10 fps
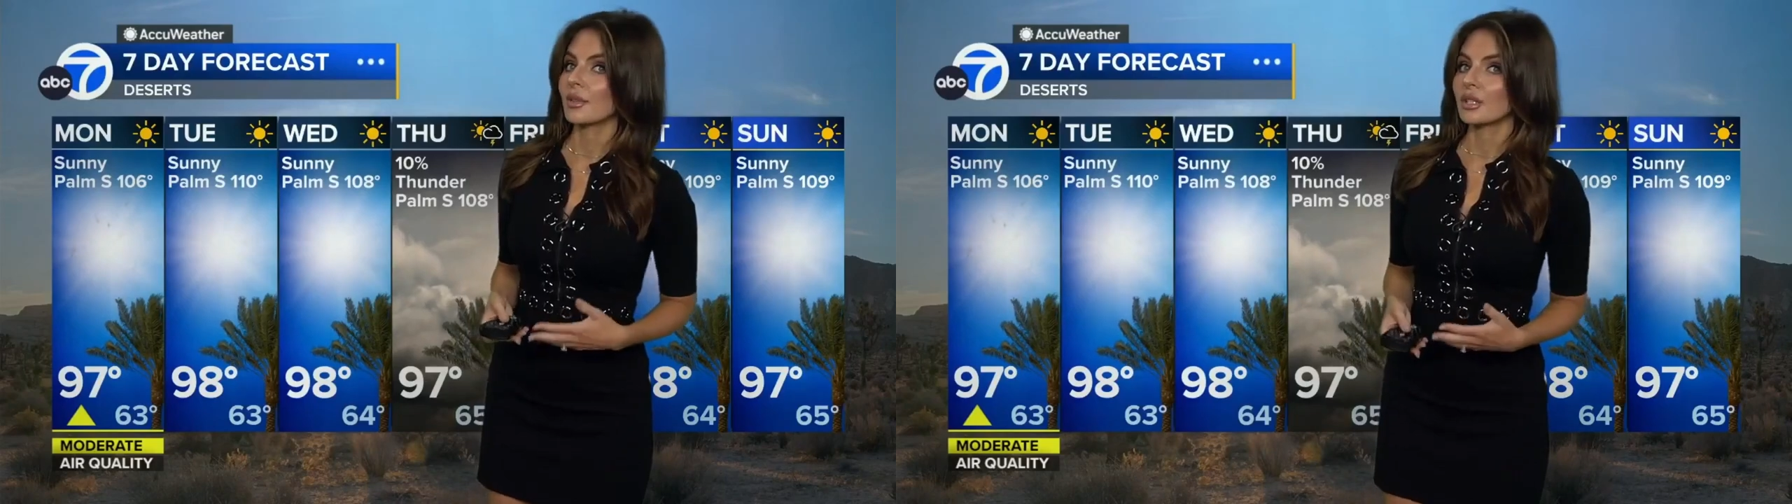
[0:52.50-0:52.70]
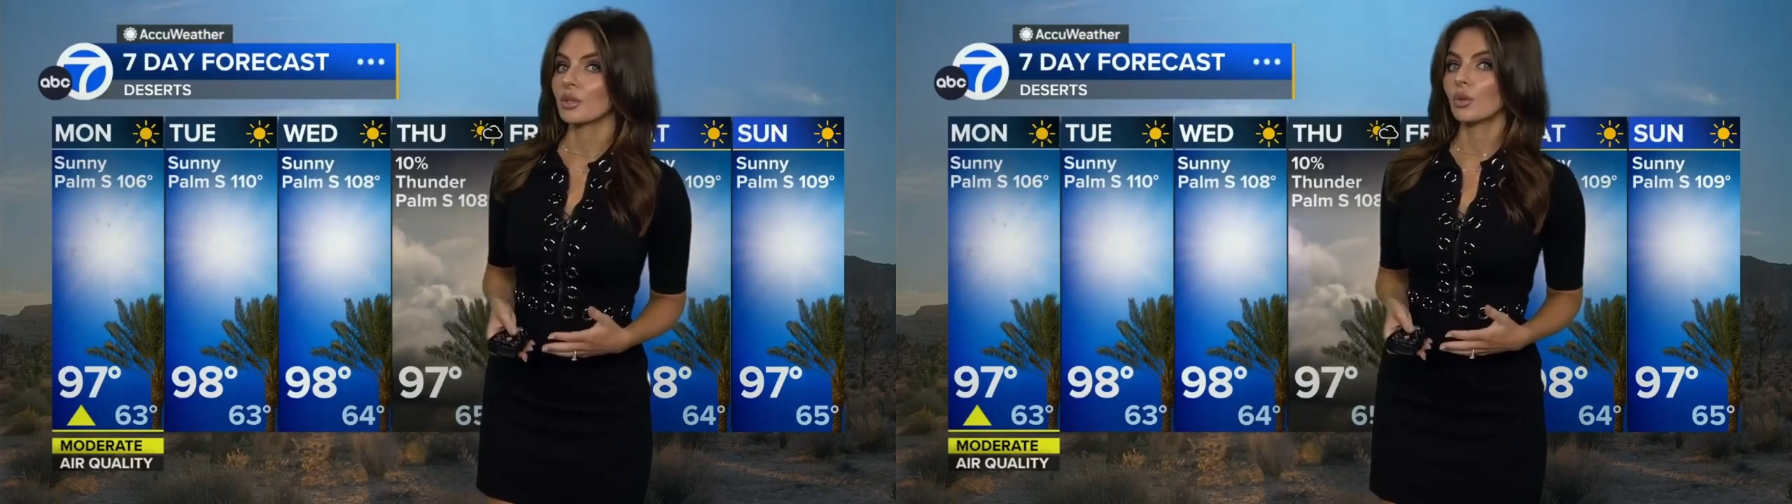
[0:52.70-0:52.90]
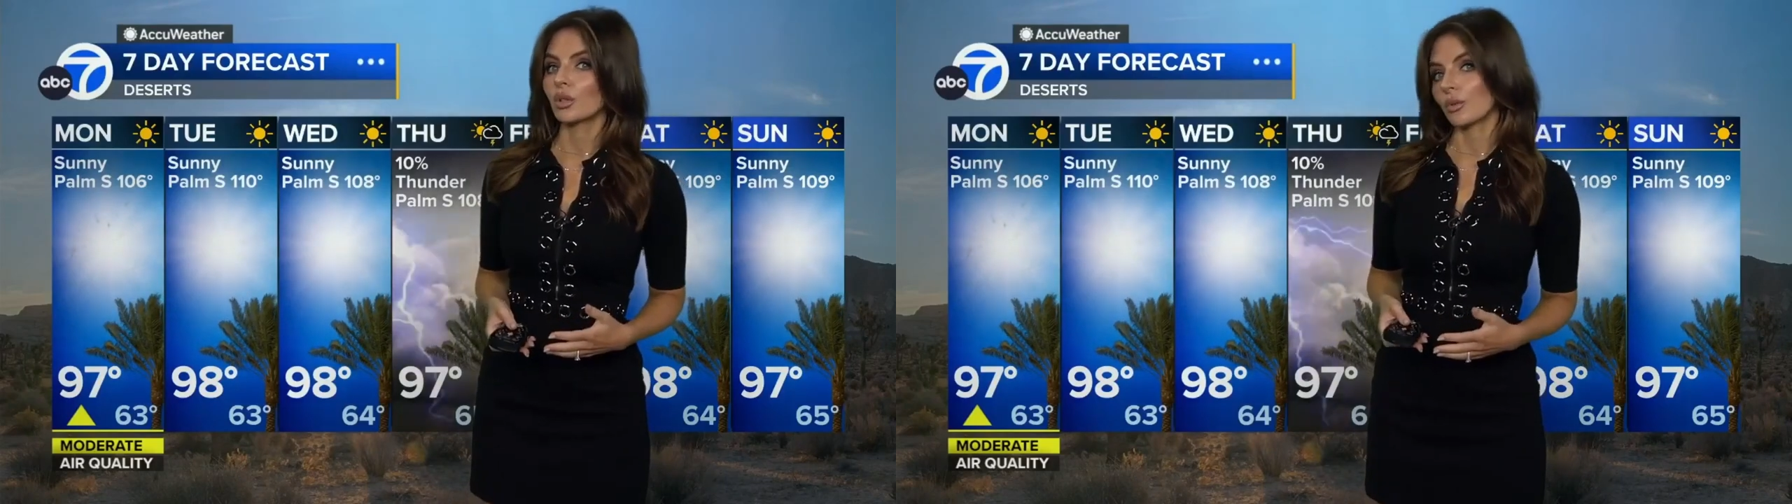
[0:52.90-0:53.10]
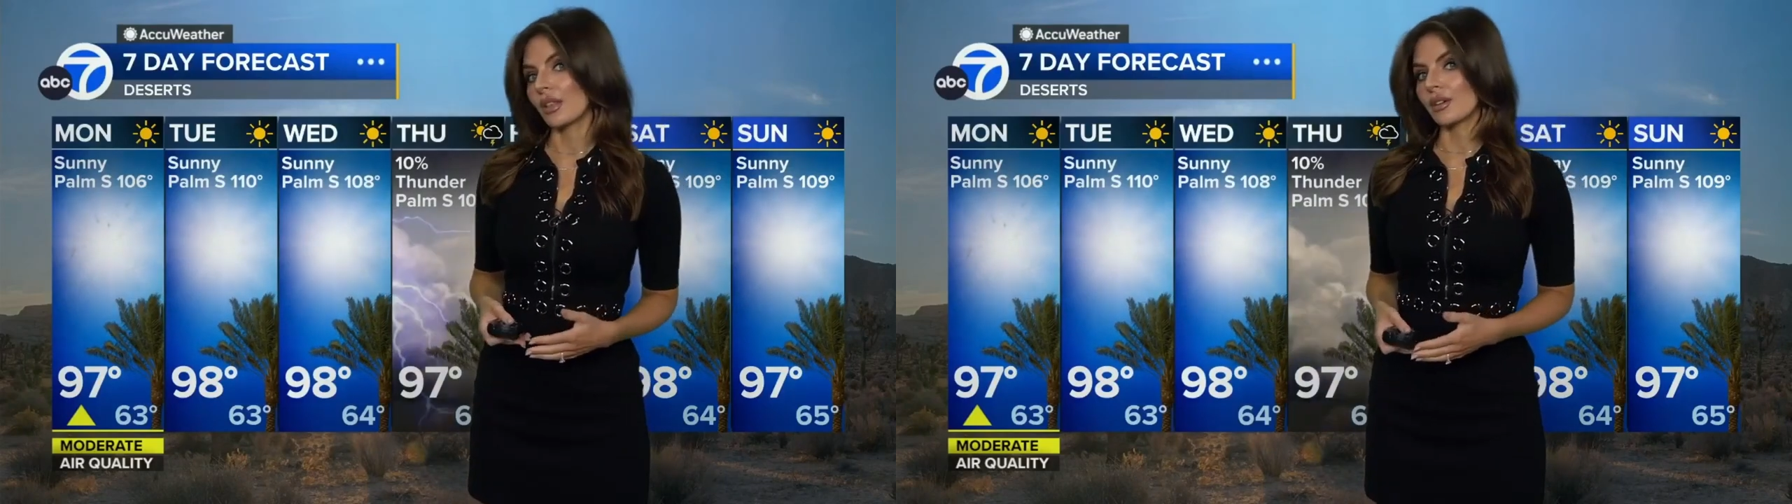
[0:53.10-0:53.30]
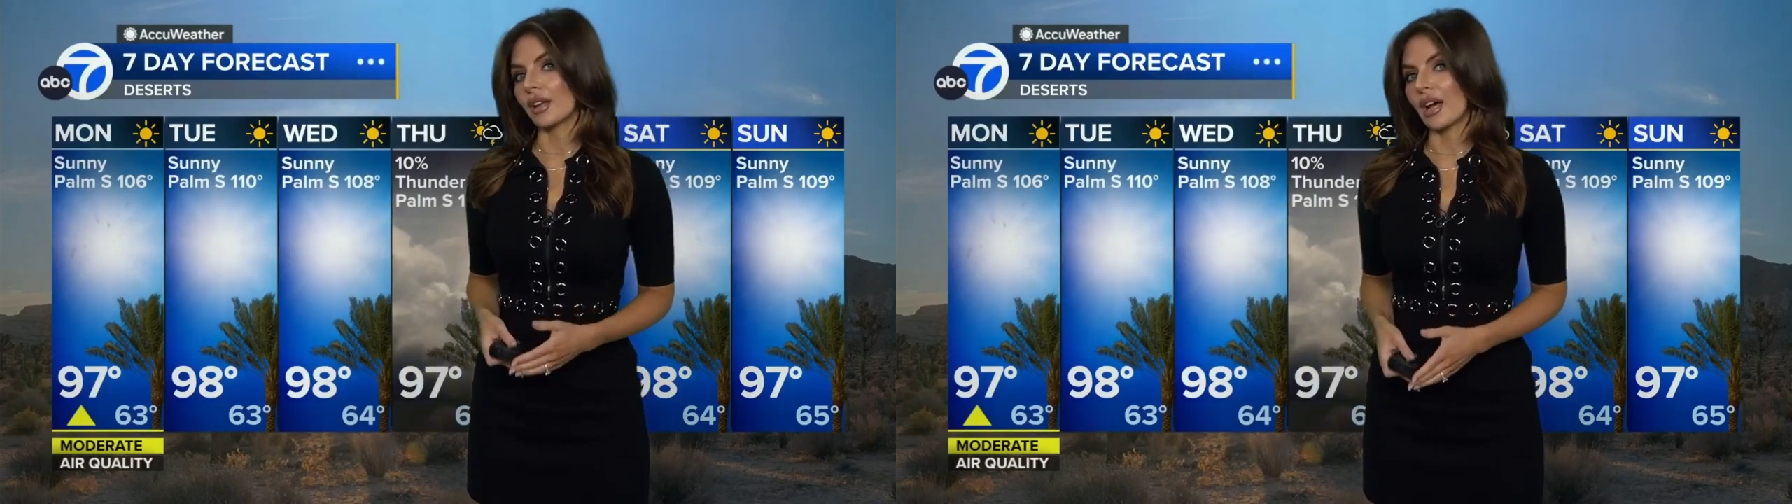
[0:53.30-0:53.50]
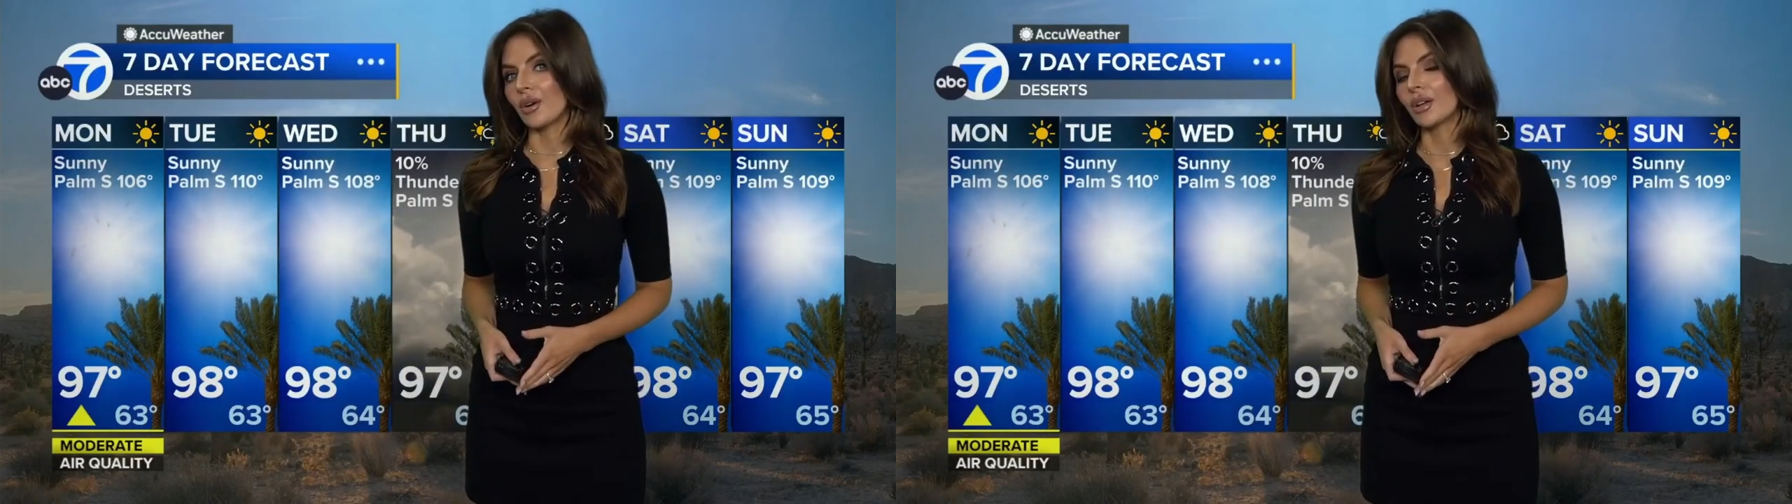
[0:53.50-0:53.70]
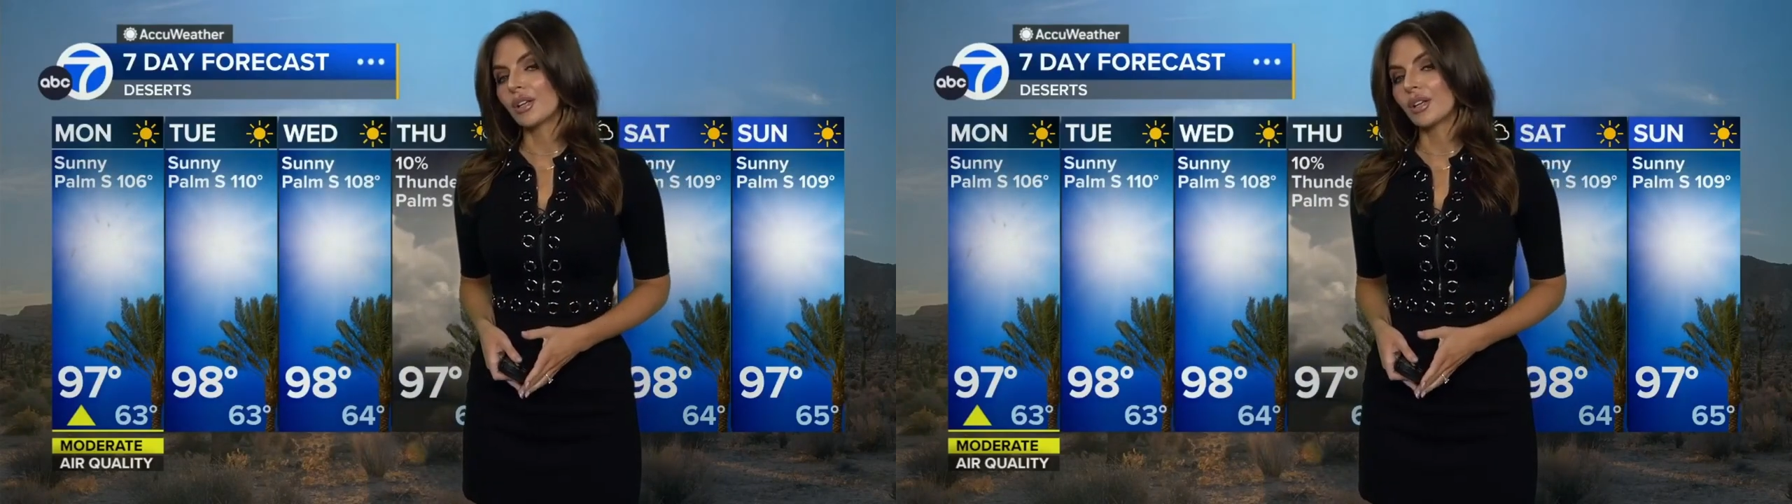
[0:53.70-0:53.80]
of this cooler weather now